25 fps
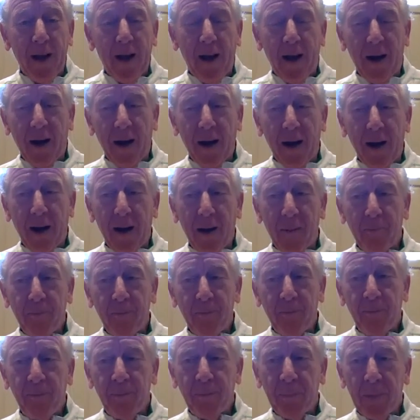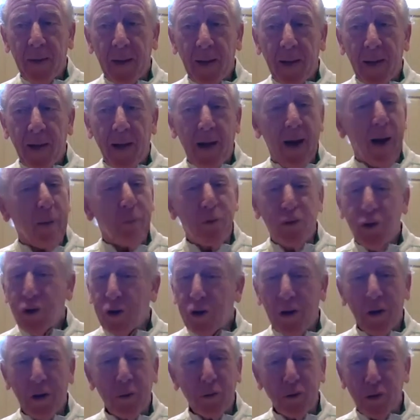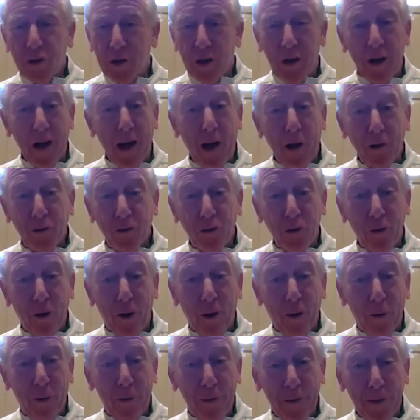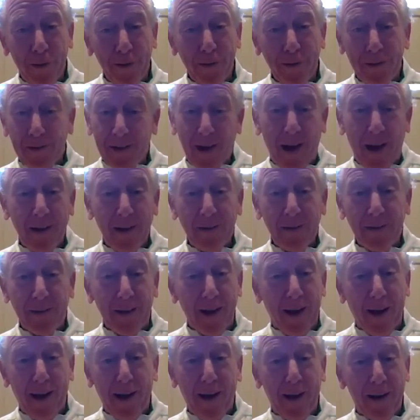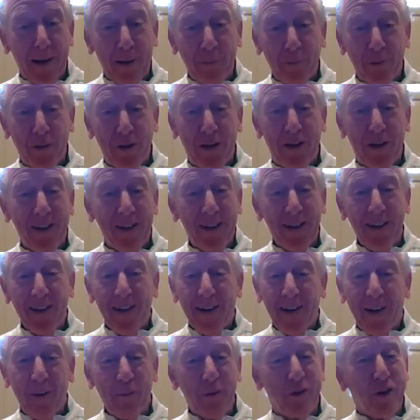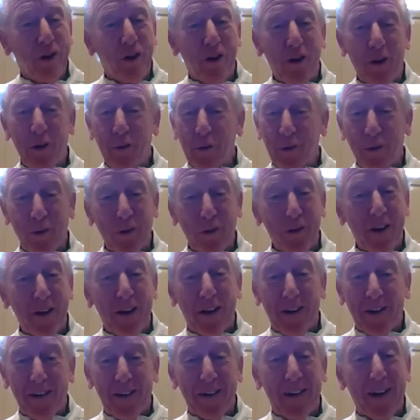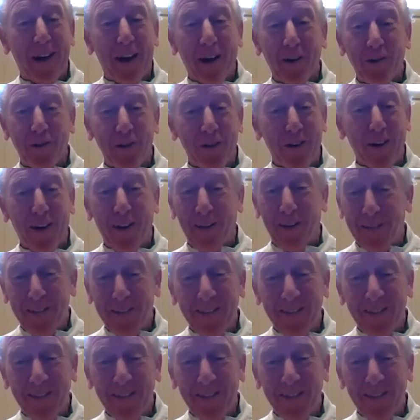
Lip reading: I'm sure he was a good astronaut. He's a nice guy. I'm sure he was really a good astronaut.